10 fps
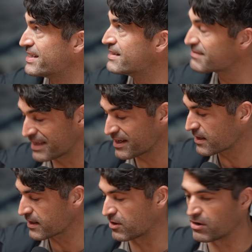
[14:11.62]
here, they
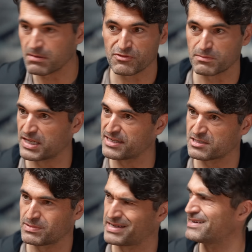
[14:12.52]
could like hop from planet
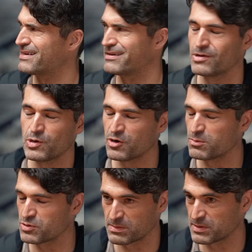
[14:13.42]
to planet, like no
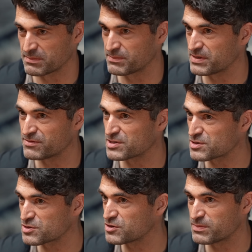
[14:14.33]
problem, be
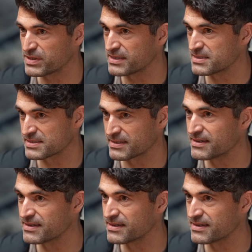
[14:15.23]
super easy.